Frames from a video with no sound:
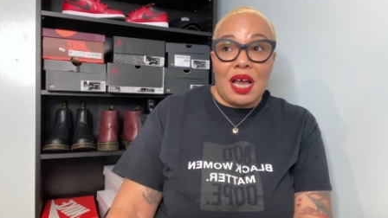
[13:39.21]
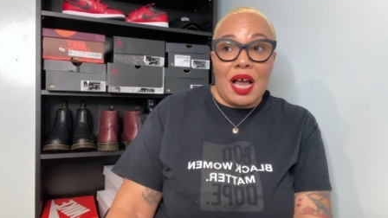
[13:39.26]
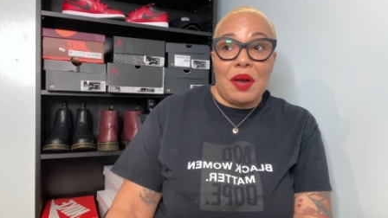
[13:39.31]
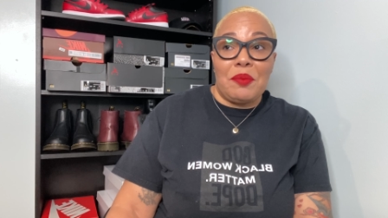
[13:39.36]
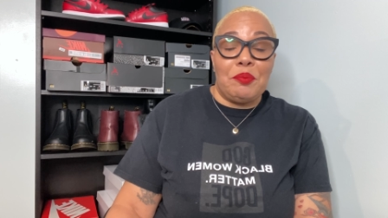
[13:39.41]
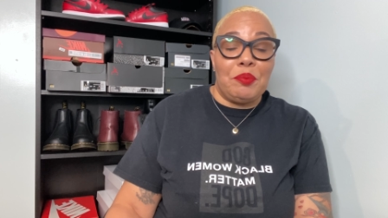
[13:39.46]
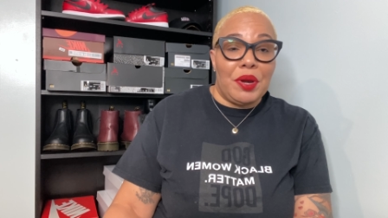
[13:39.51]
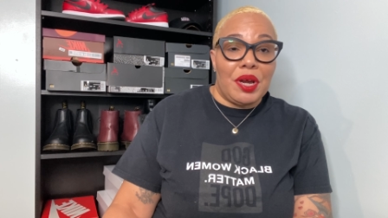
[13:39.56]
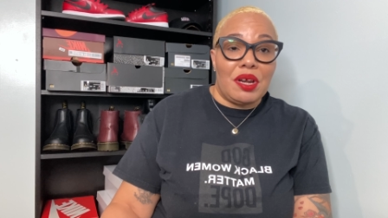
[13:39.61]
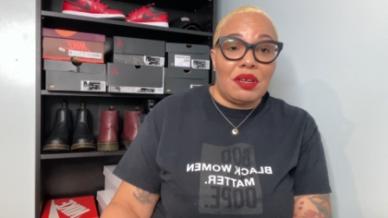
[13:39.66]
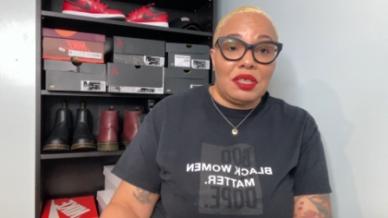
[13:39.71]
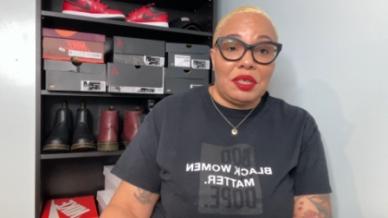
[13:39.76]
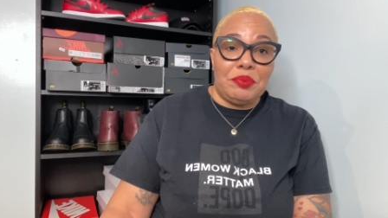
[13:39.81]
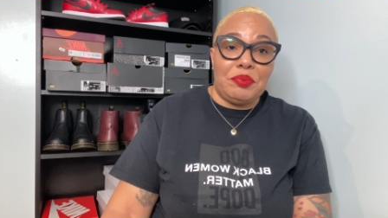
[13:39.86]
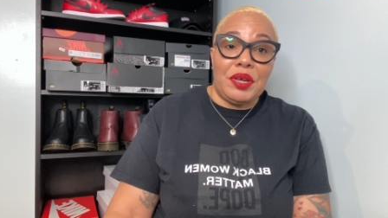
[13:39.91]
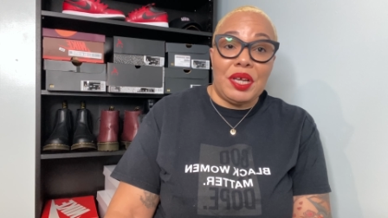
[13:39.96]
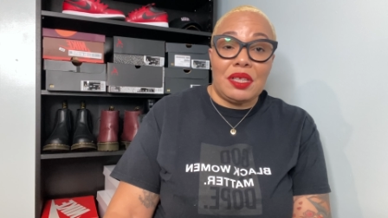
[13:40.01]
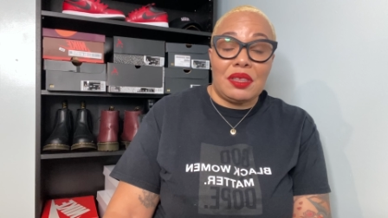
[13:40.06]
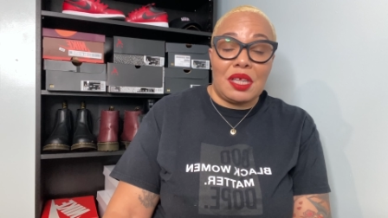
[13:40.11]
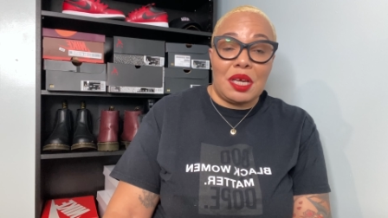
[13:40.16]
I barely
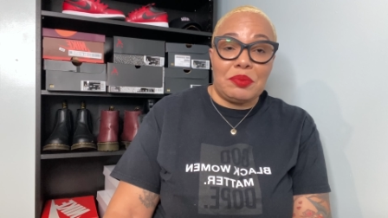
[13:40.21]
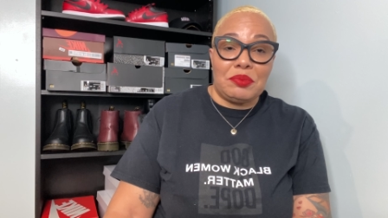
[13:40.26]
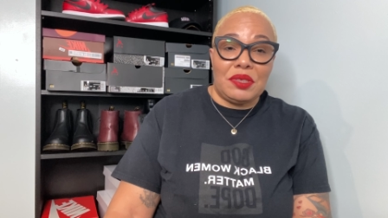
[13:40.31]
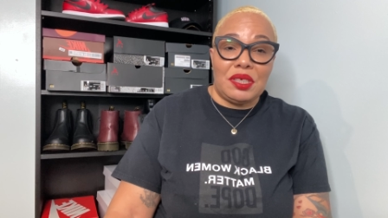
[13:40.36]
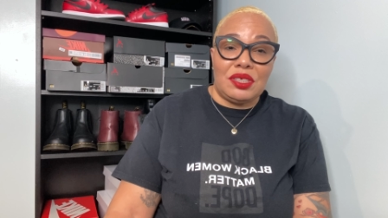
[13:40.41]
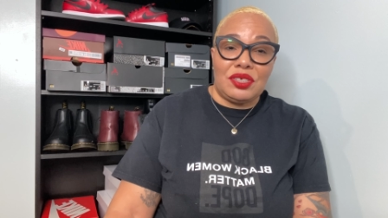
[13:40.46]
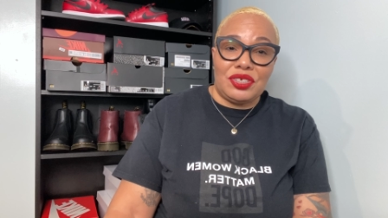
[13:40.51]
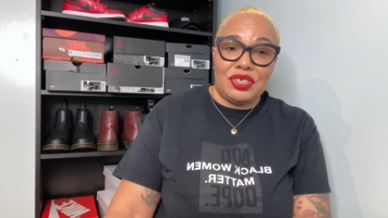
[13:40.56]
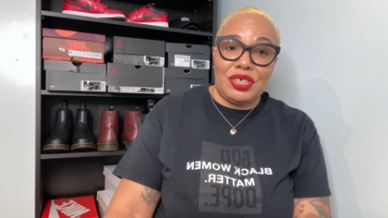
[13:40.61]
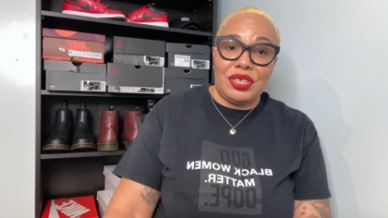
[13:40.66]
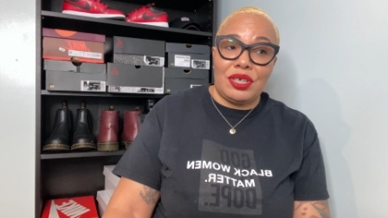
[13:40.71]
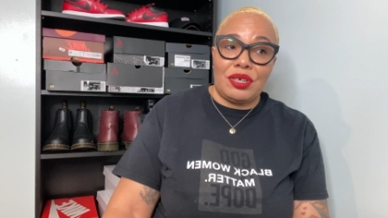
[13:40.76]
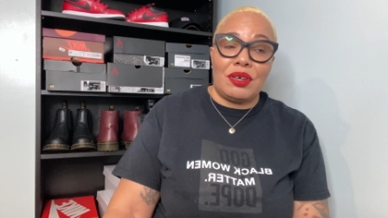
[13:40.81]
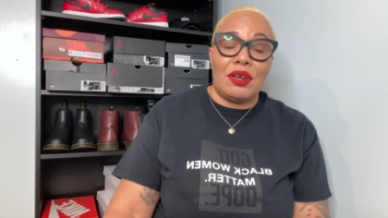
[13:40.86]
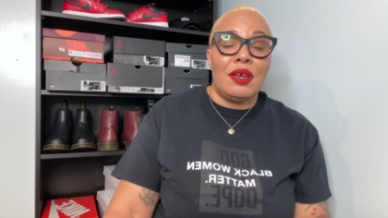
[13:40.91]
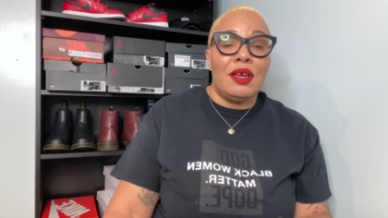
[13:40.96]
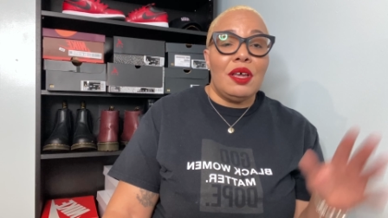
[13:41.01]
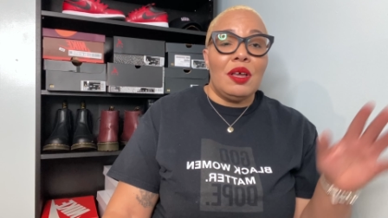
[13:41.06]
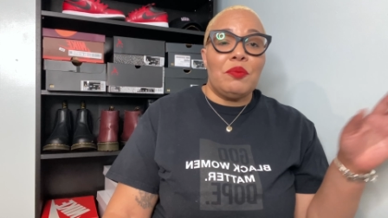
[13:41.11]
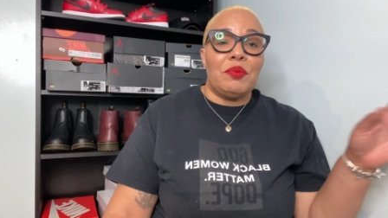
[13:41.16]
picked up this year
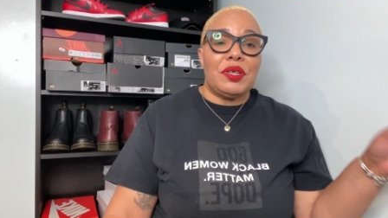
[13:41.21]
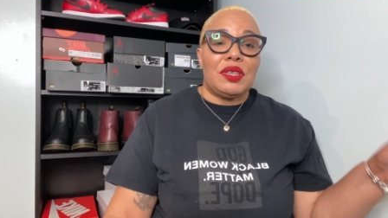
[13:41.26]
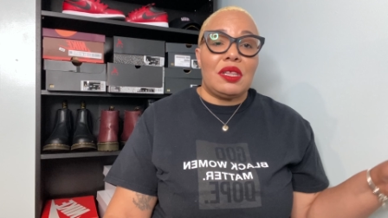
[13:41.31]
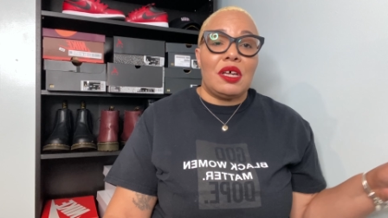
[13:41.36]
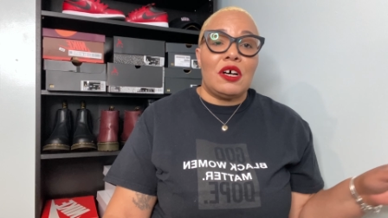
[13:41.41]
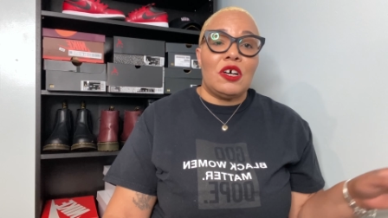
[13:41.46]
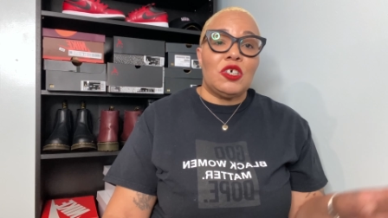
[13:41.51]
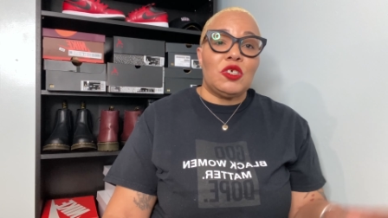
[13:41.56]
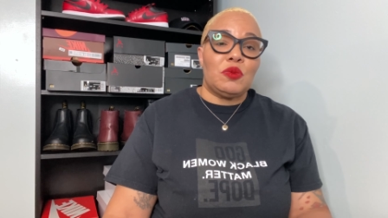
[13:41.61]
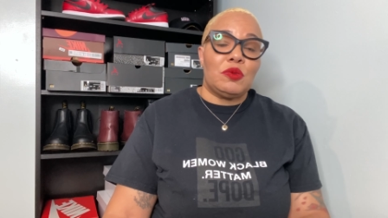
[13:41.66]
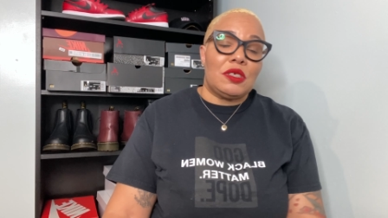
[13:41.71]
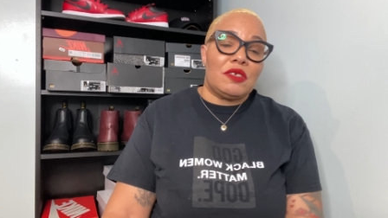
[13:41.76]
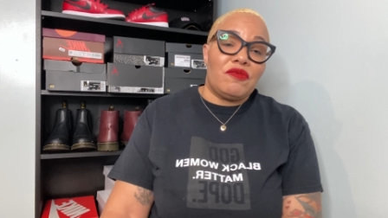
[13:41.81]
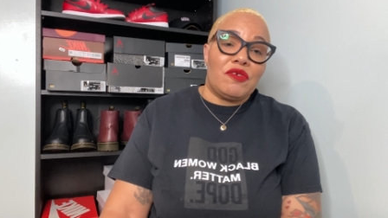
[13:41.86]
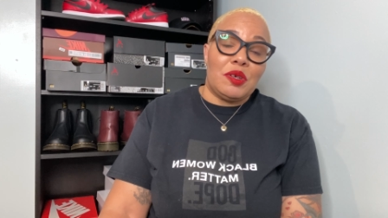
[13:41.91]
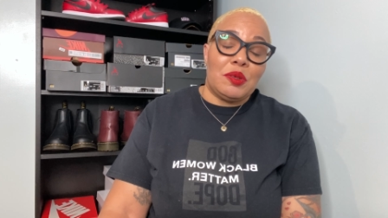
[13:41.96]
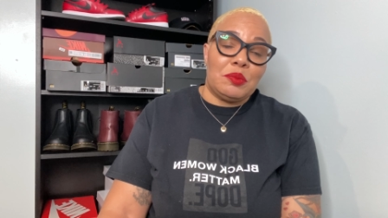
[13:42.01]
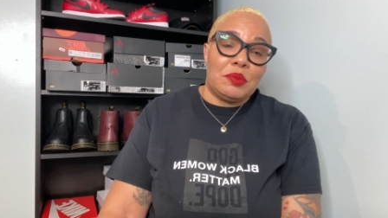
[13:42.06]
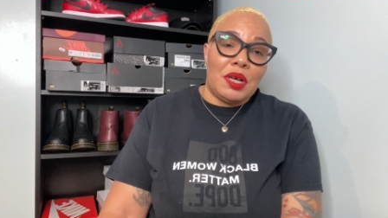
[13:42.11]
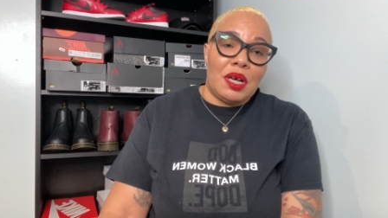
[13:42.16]
but those was
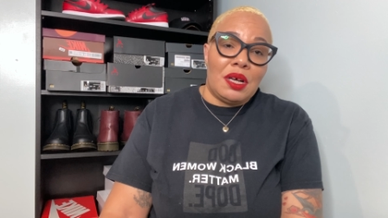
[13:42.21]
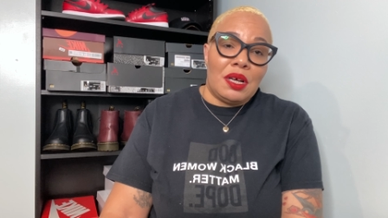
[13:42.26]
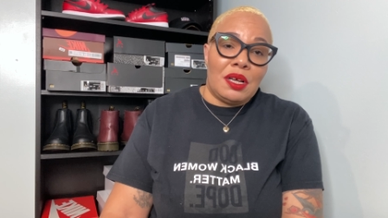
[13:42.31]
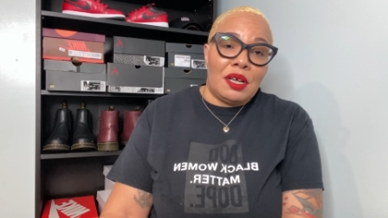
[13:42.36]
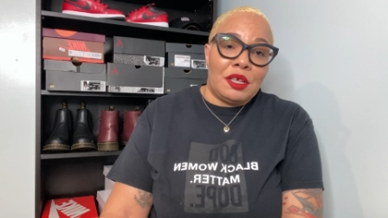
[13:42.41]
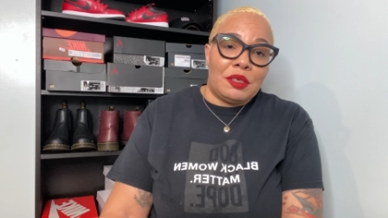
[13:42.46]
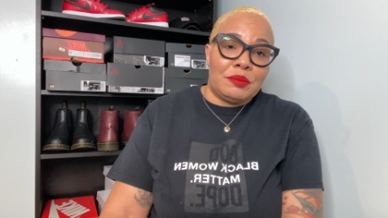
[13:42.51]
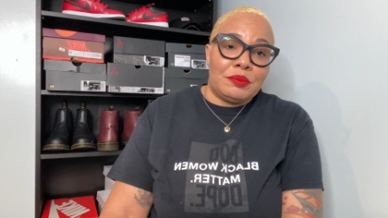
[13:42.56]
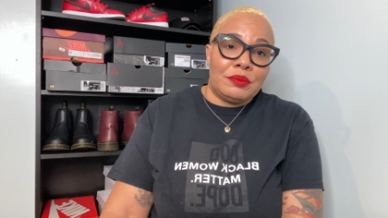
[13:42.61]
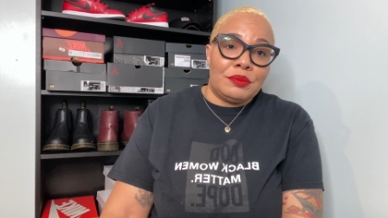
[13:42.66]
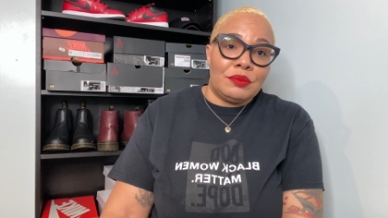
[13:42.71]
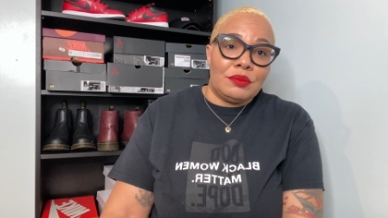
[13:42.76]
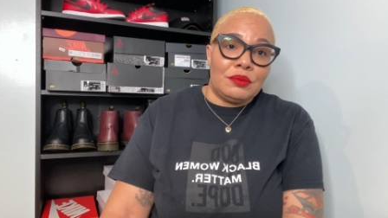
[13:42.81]
from um